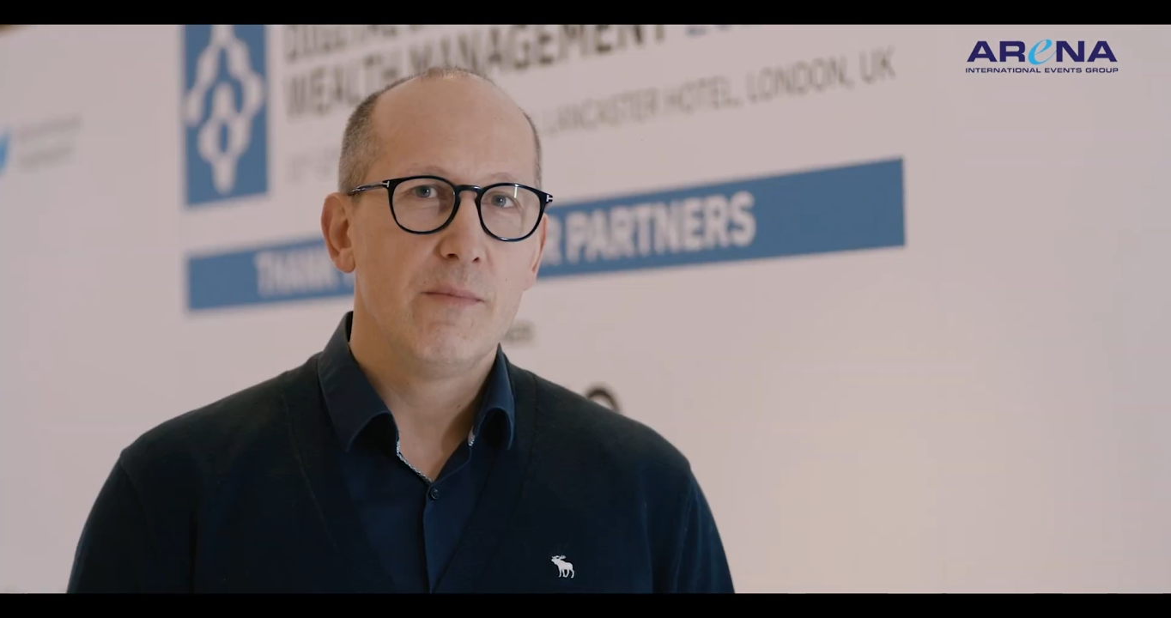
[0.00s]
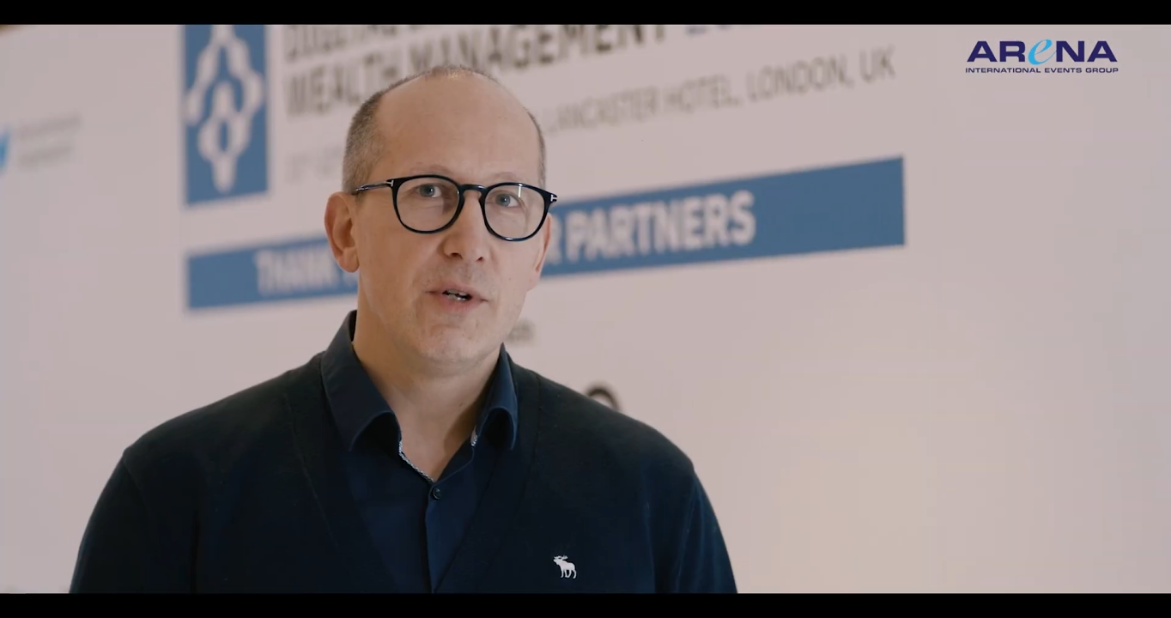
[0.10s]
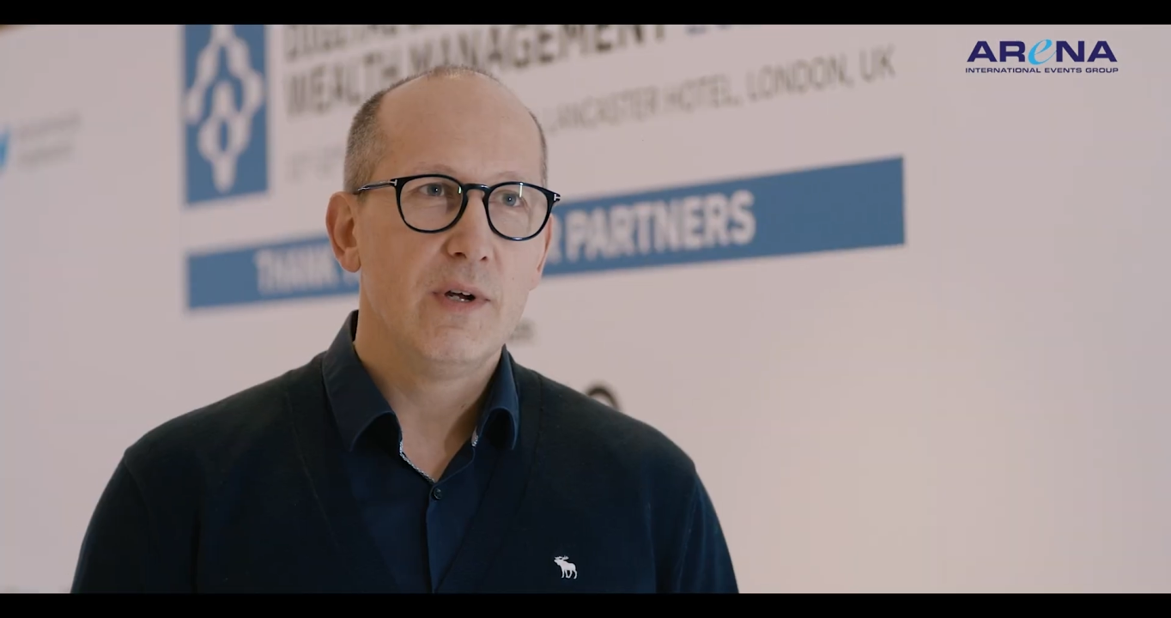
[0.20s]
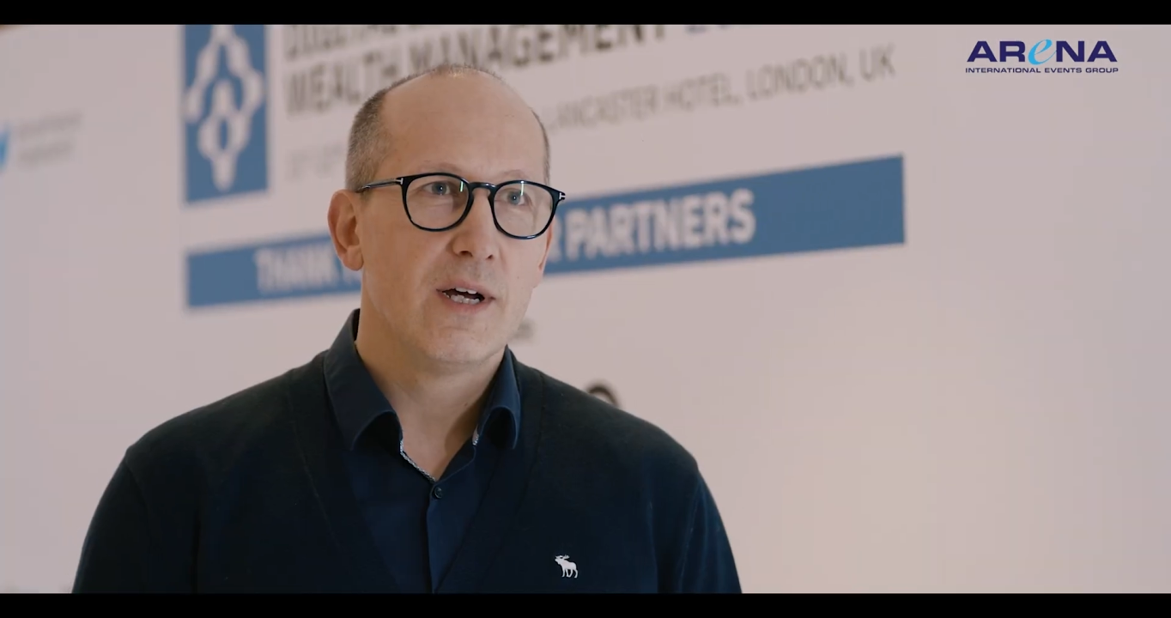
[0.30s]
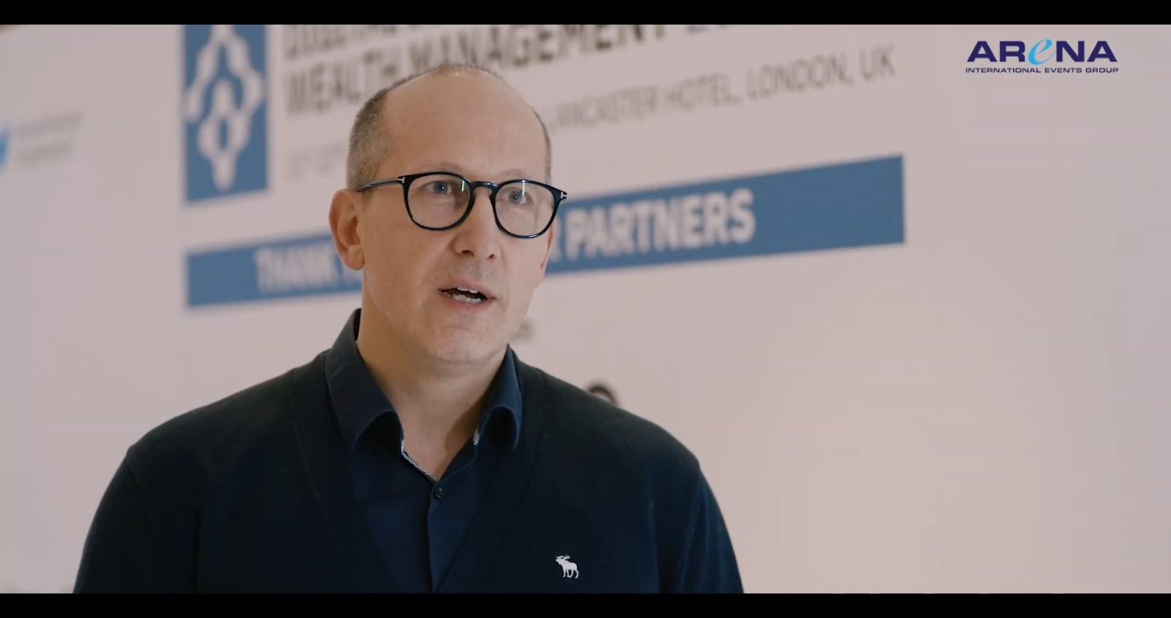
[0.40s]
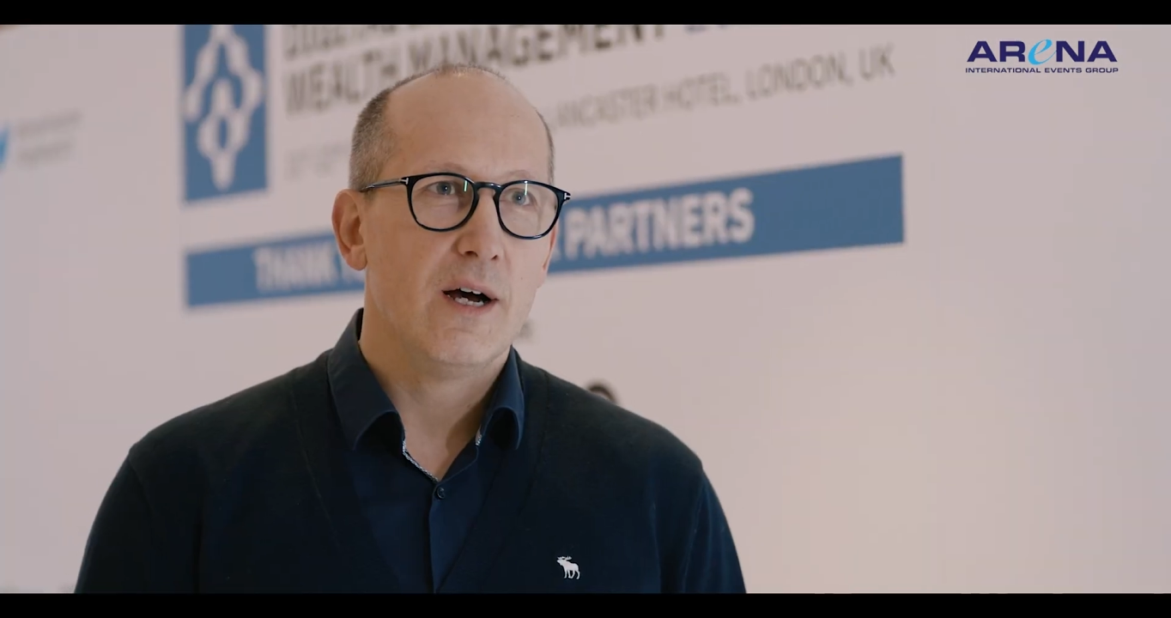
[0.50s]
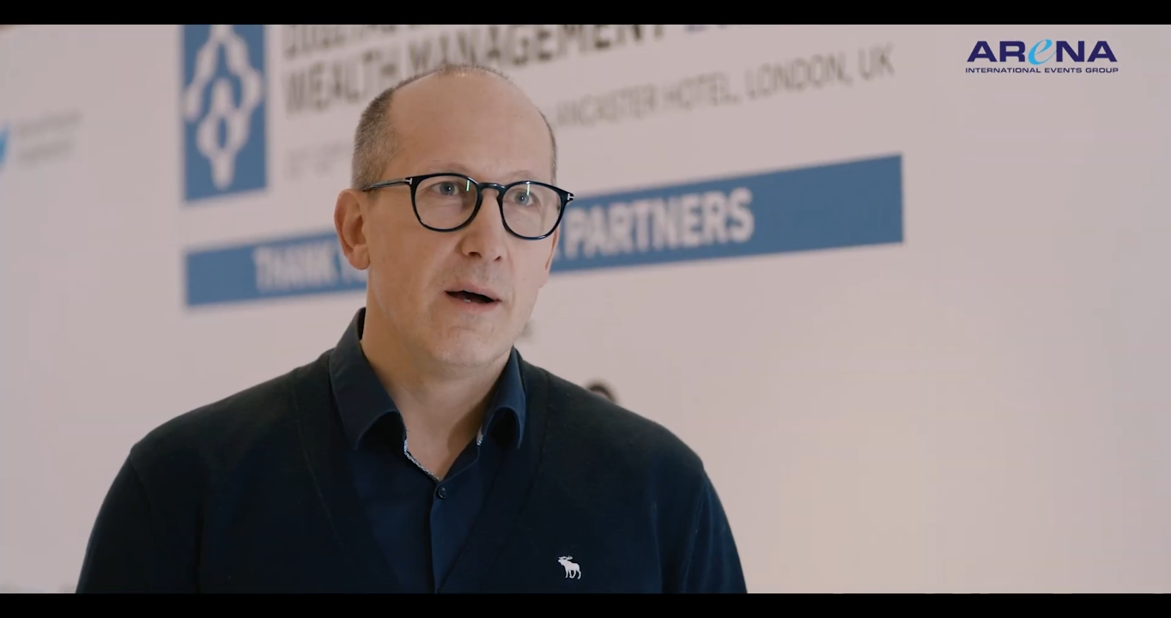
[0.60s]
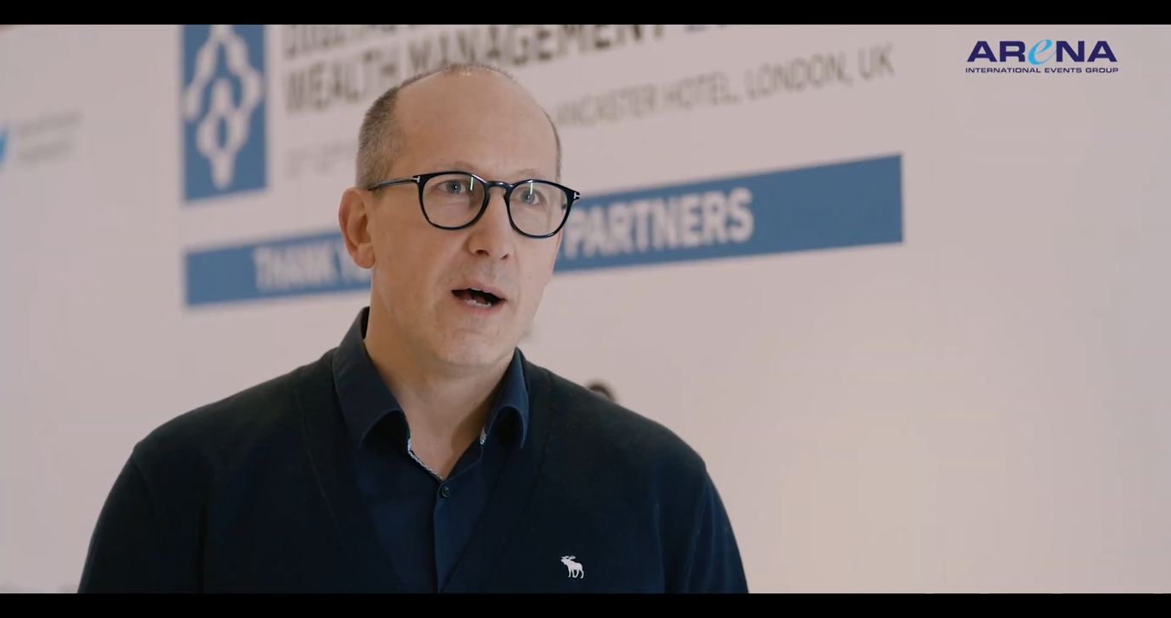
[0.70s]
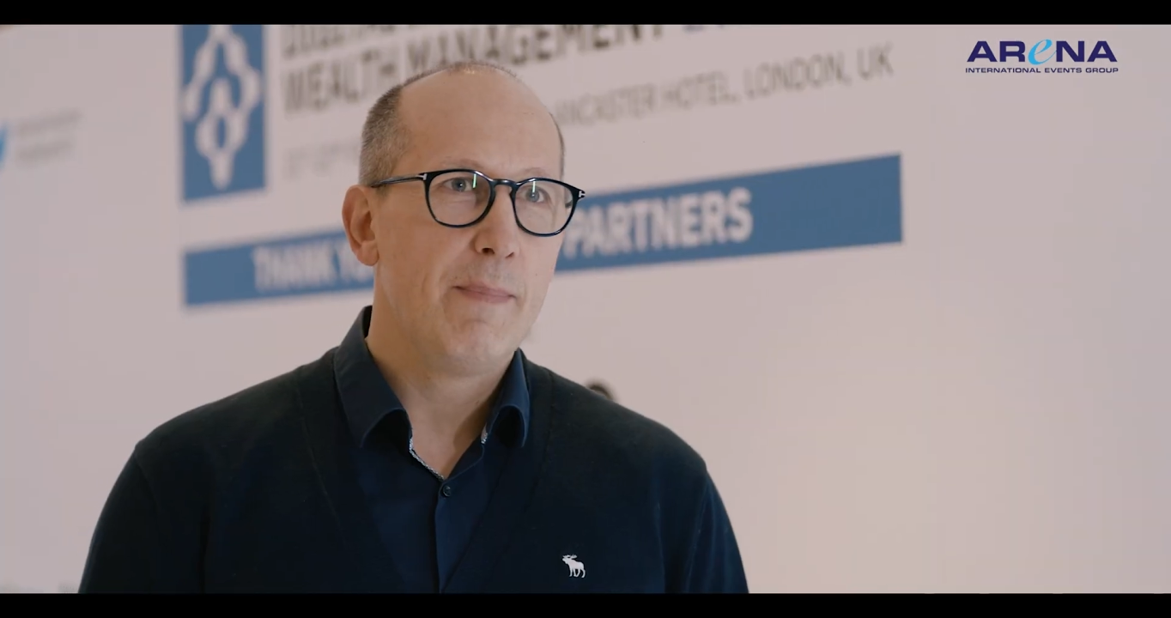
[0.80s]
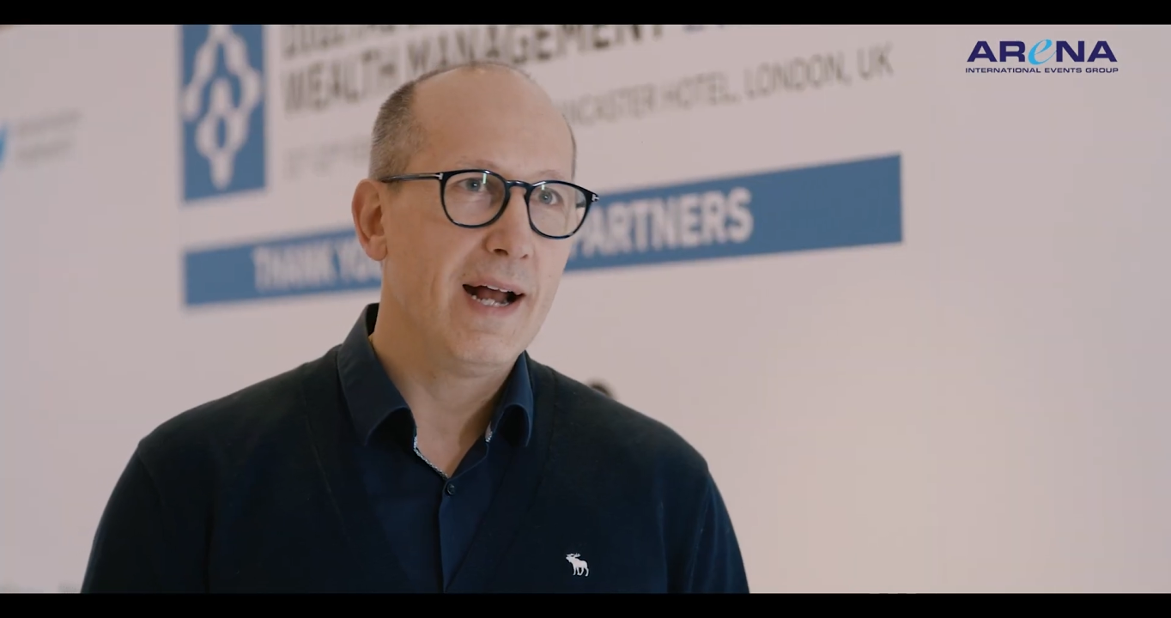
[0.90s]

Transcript: I'm doing a